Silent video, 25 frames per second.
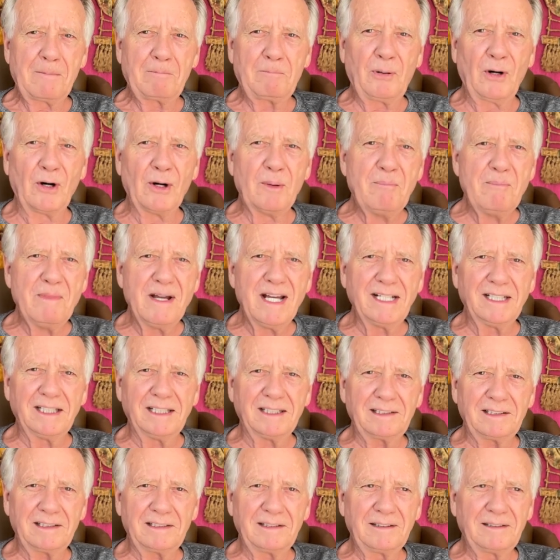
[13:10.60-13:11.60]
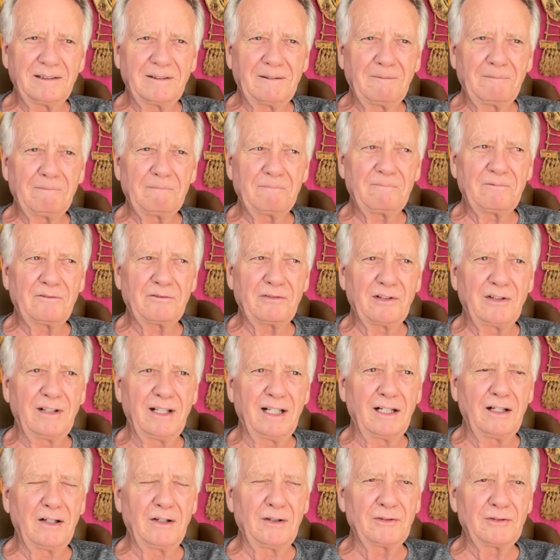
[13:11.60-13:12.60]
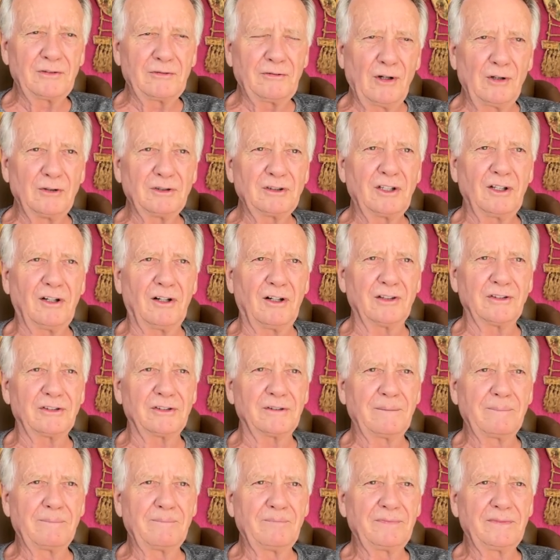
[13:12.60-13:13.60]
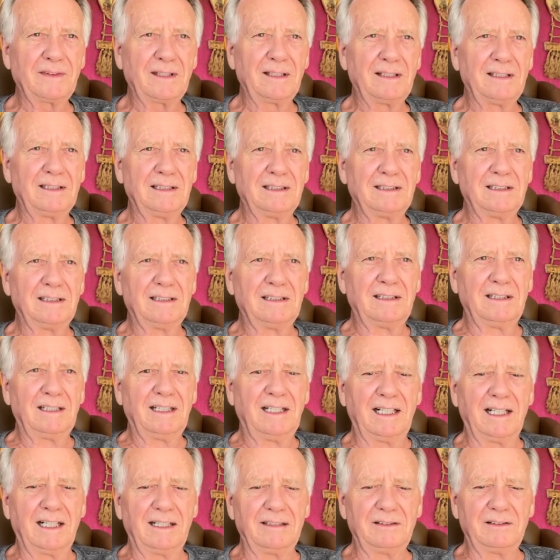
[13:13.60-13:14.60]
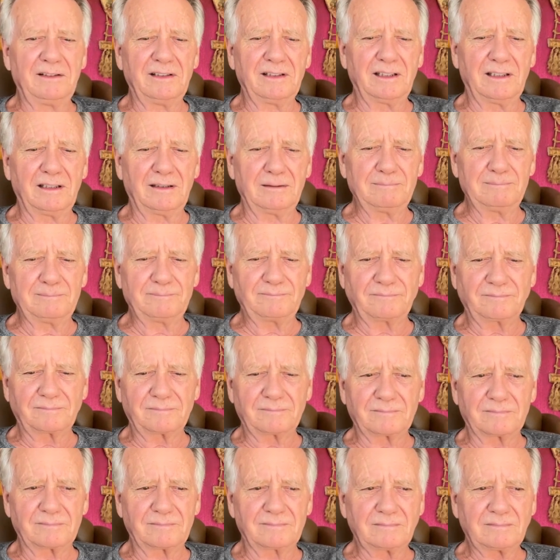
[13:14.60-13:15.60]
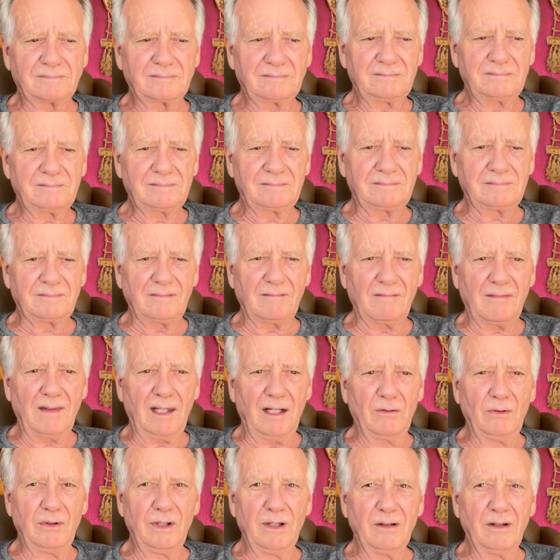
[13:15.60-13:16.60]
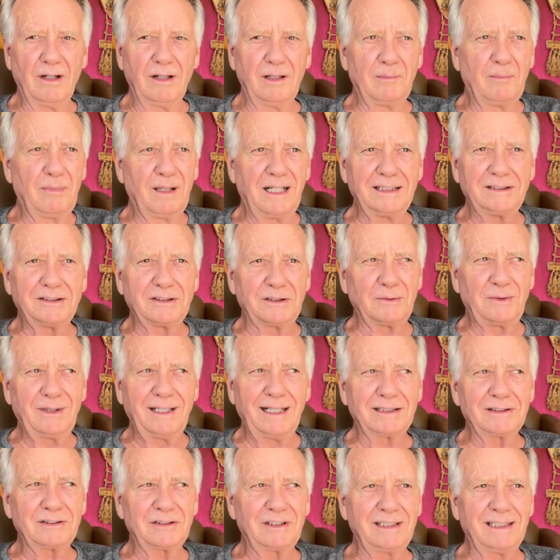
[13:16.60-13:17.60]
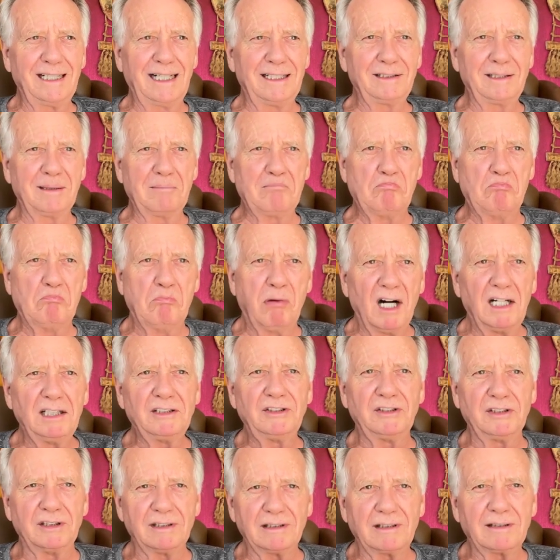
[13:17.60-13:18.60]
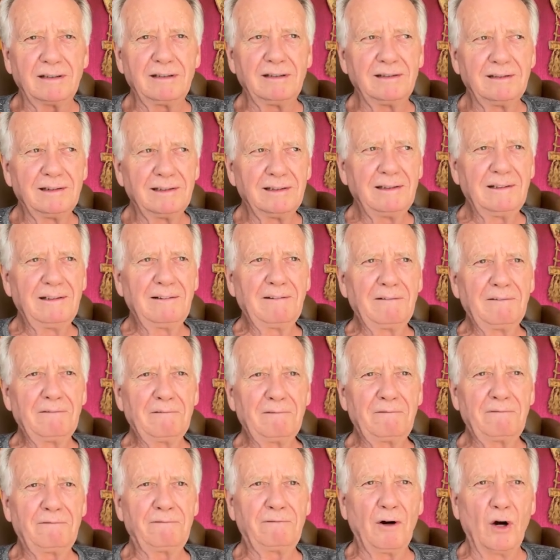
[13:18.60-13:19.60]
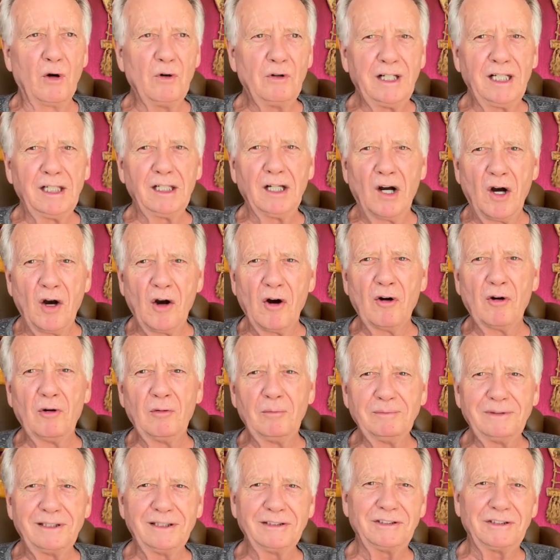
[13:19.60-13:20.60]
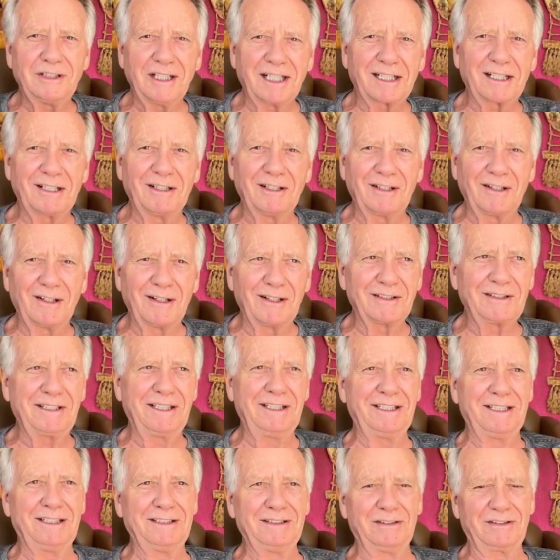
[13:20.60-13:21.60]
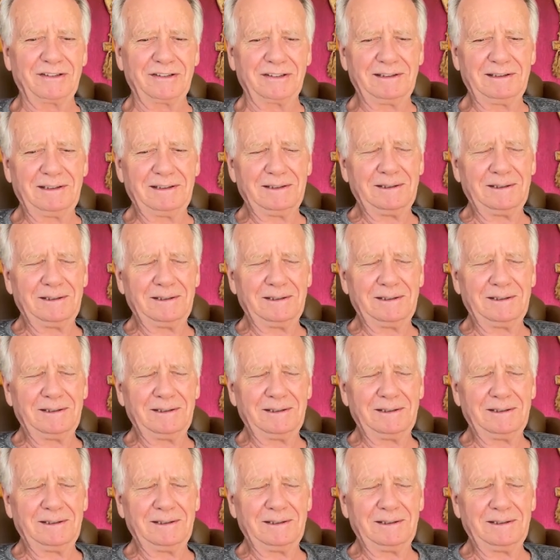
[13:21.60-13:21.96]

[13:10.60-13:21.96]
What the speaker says: per minute for those phone calls. And we didn't want a budget. We actually had to budget phoning home to check on our kids.